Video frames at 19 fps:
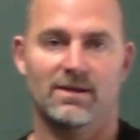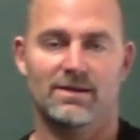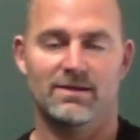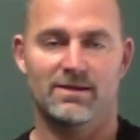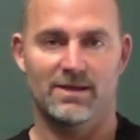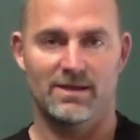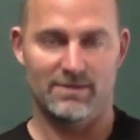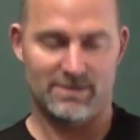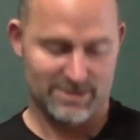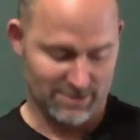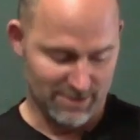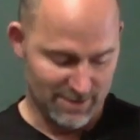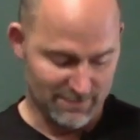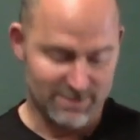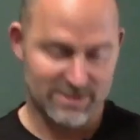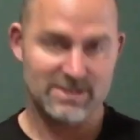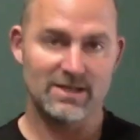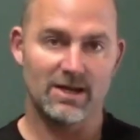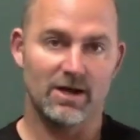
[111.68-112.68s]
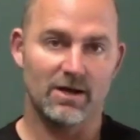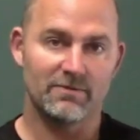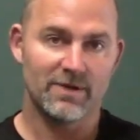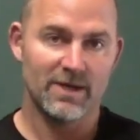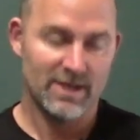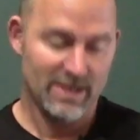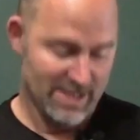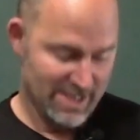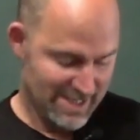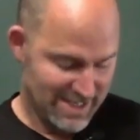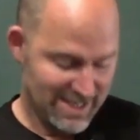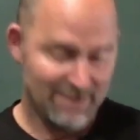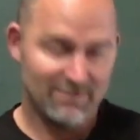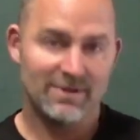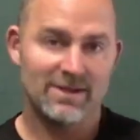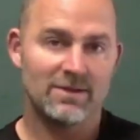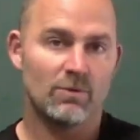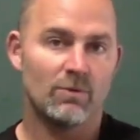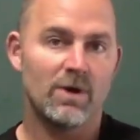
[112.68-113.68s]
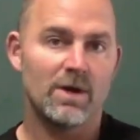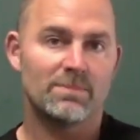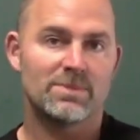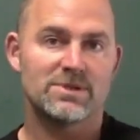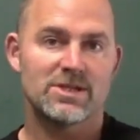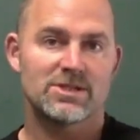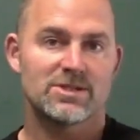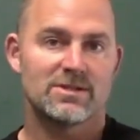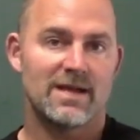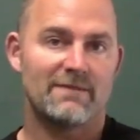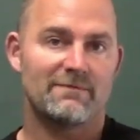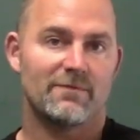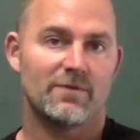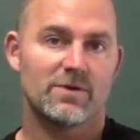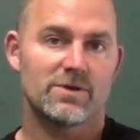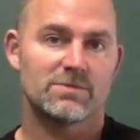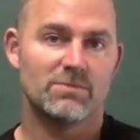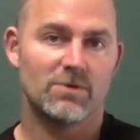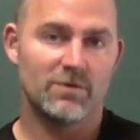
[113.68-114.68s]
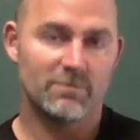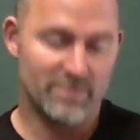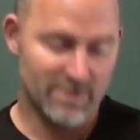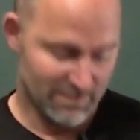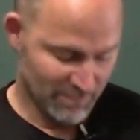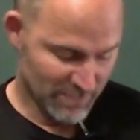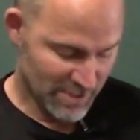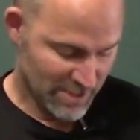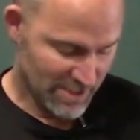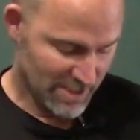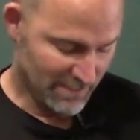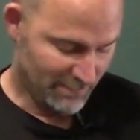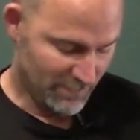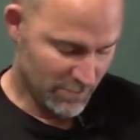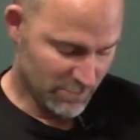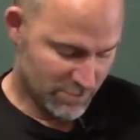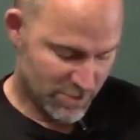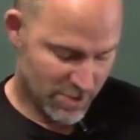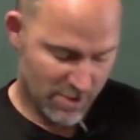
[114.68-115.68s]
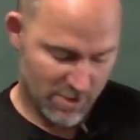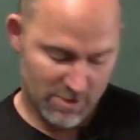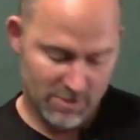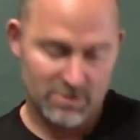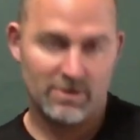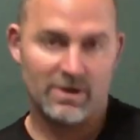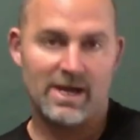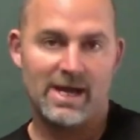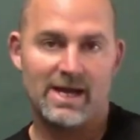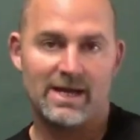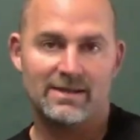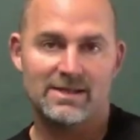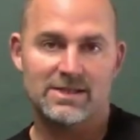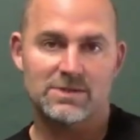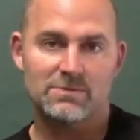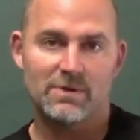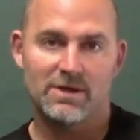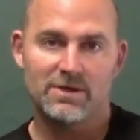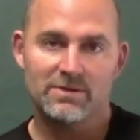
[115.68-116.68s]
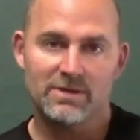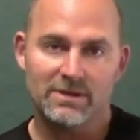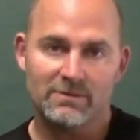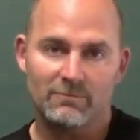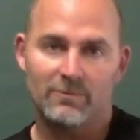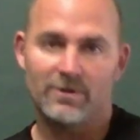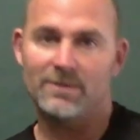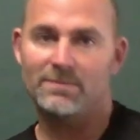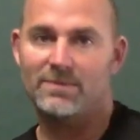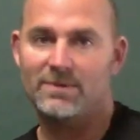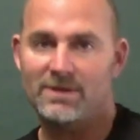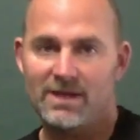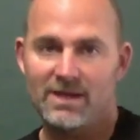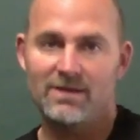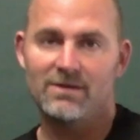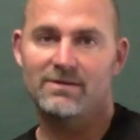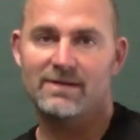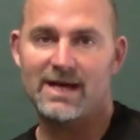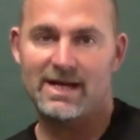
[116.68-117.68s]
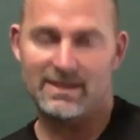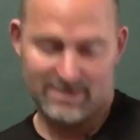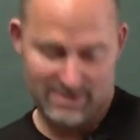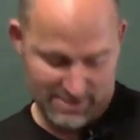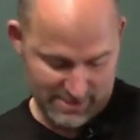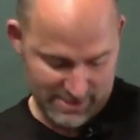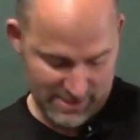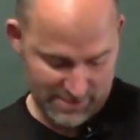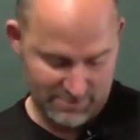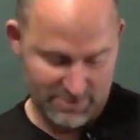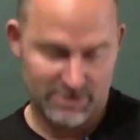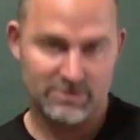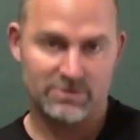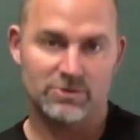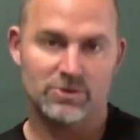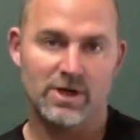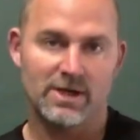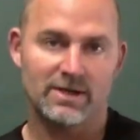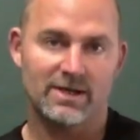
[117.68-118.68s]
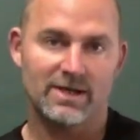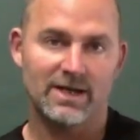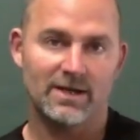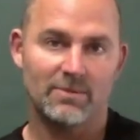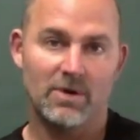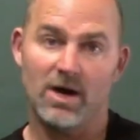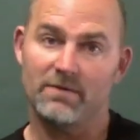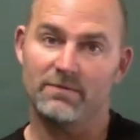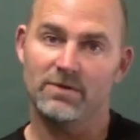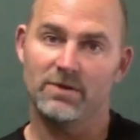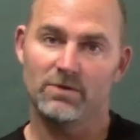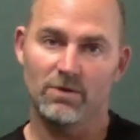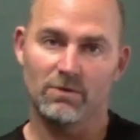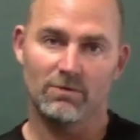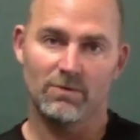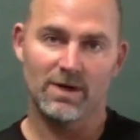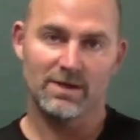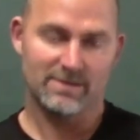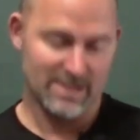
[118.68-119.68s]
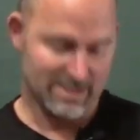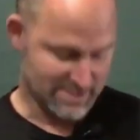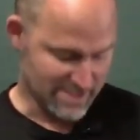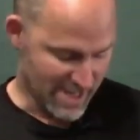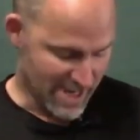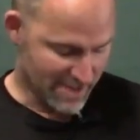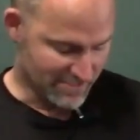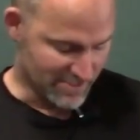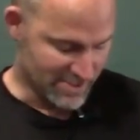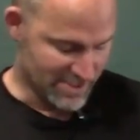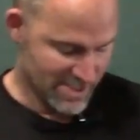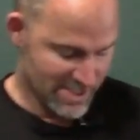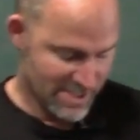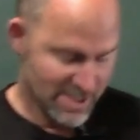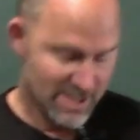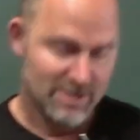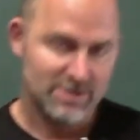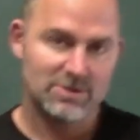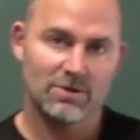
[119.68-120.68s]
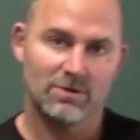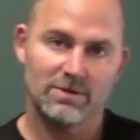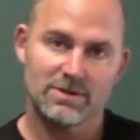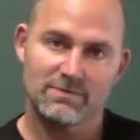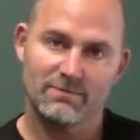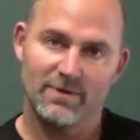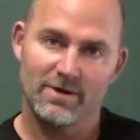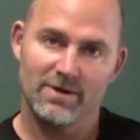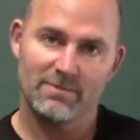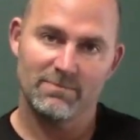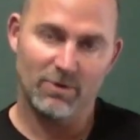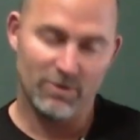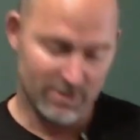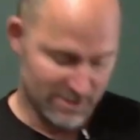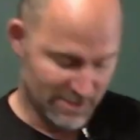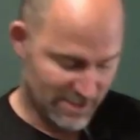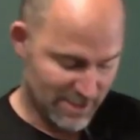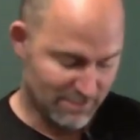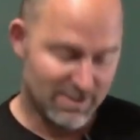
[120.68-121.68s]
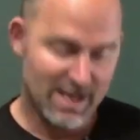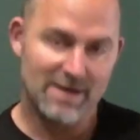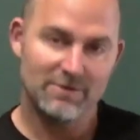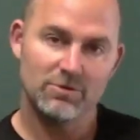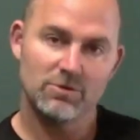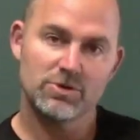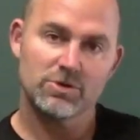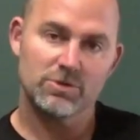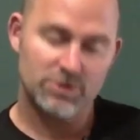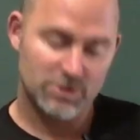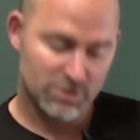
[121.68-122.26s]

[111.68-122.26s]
the sleeve itself, even in the 1 position, that first movement, if you turn your hand this way, you can rip and hear that thing coming, trying to come off. You don't want that to happen. So it's very important to keep that neutral